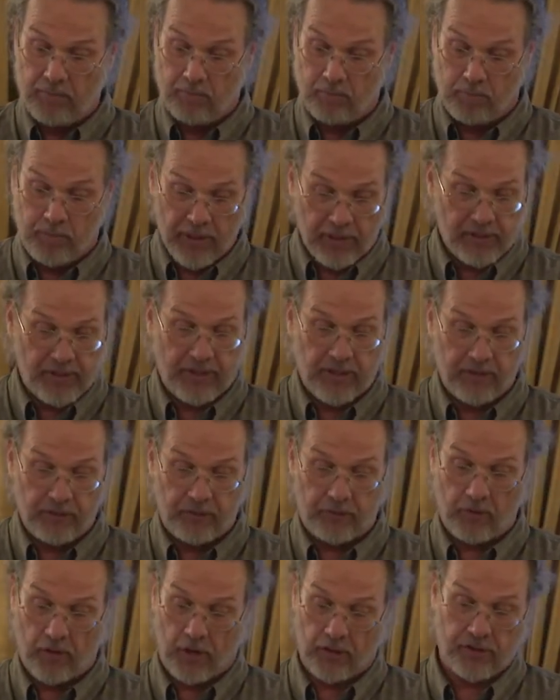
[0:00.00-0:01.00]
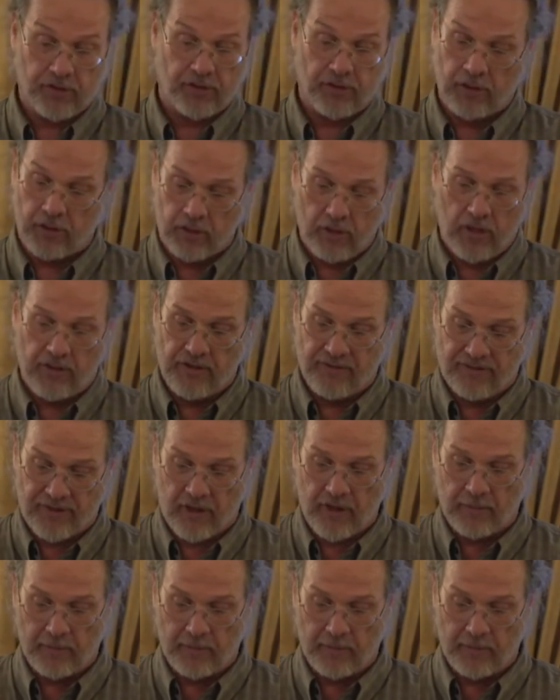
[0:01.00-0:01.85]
billions are still on the very